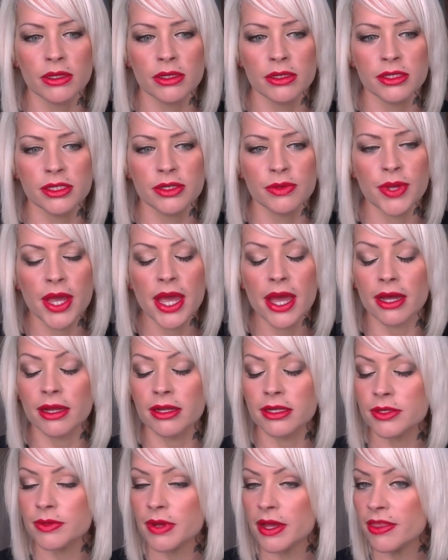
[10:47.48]
So yeah,
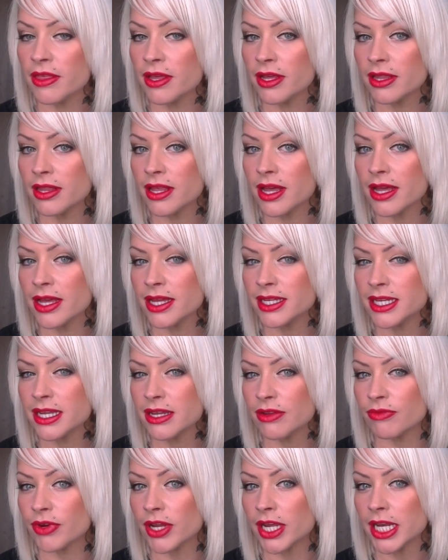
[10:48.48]
so I think that is
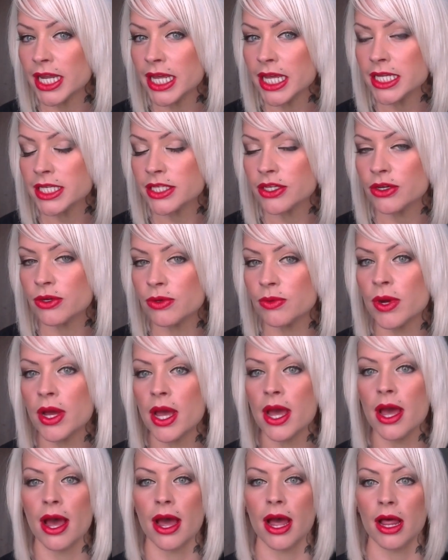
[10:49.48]
it really. So
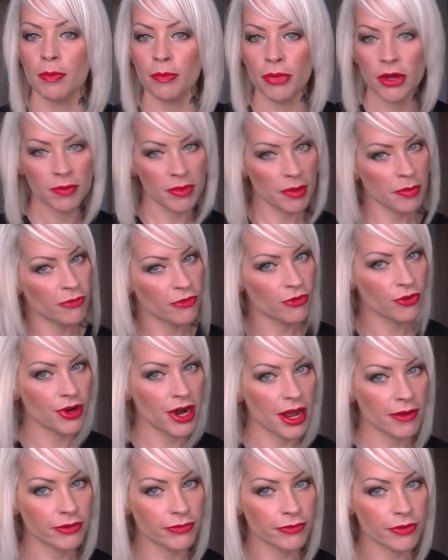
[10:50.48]
I'll put my before
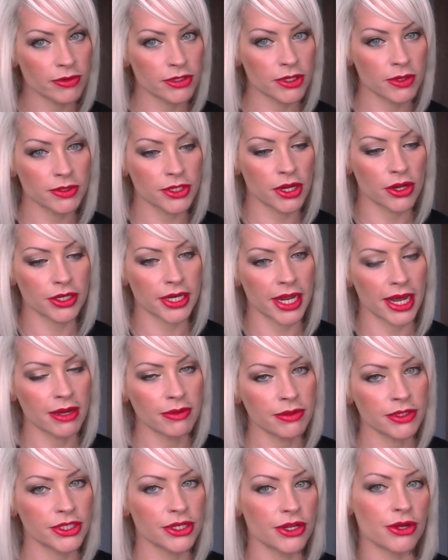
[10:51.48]
and after photos on
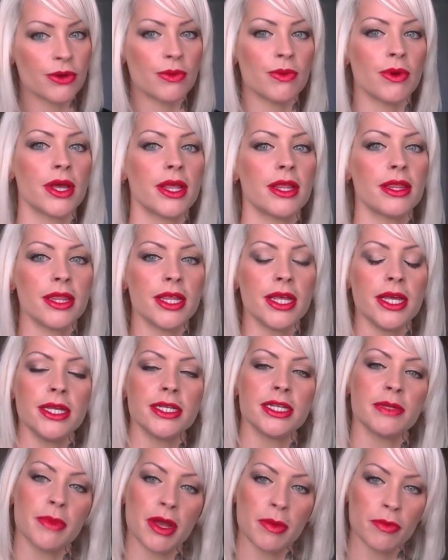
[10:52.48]
now. So
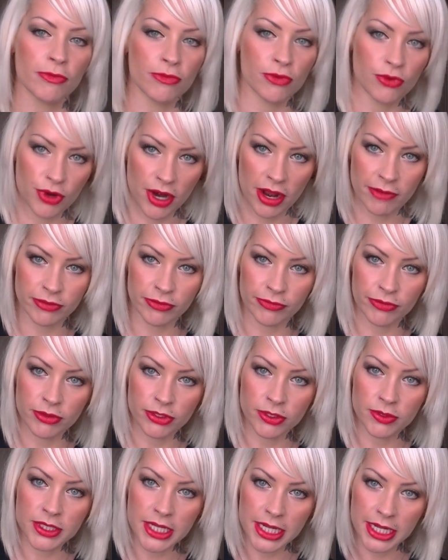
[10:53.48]
these are my before and after
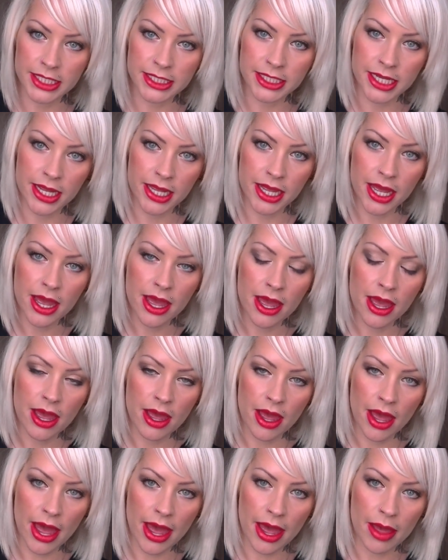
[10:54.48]
photos. Like I say,
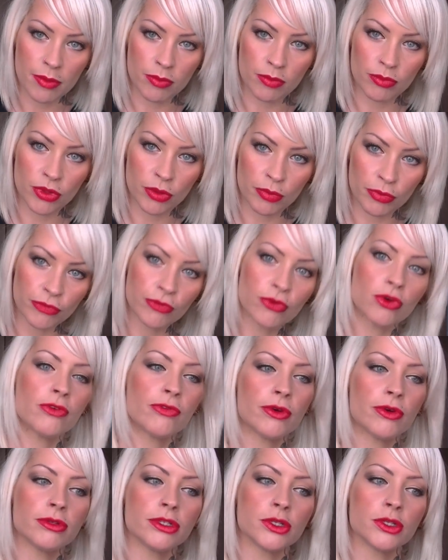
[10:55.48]
the before
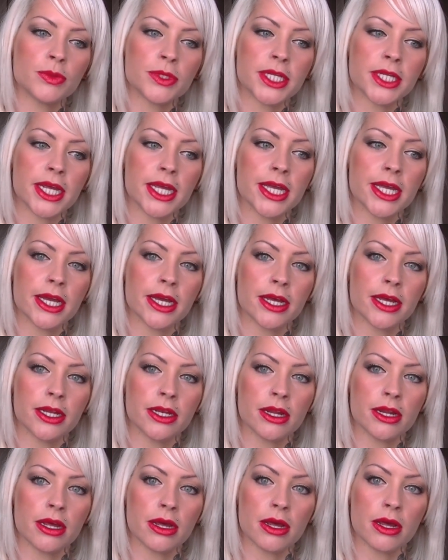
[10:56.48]
photos were
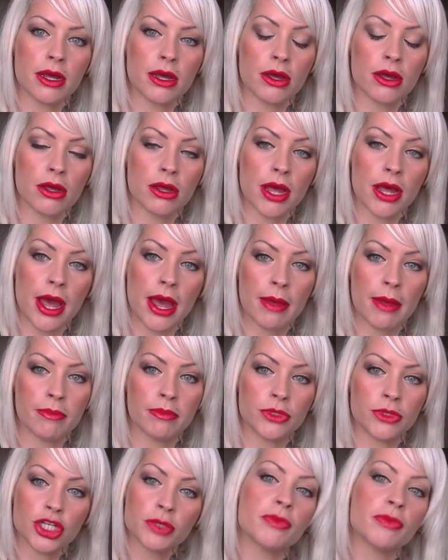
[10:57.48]
taken
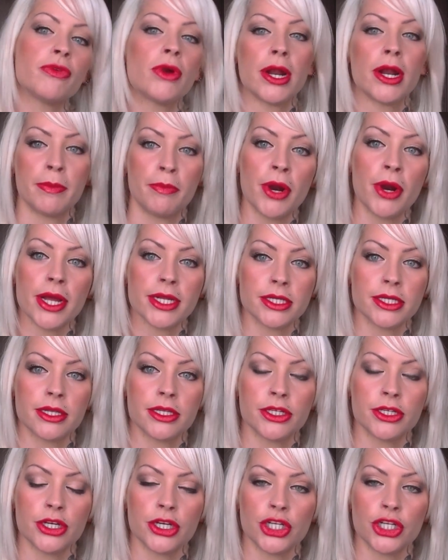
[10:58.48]
just prior to the
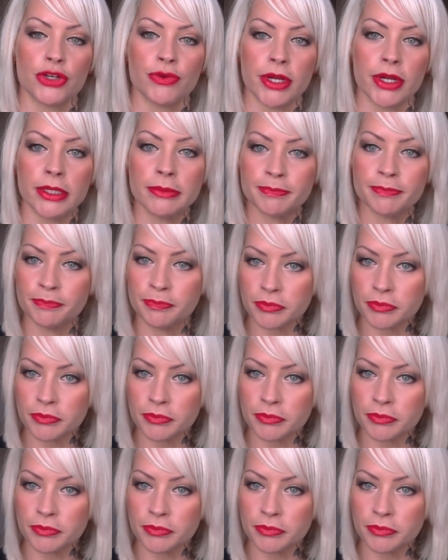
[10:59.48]
surgery,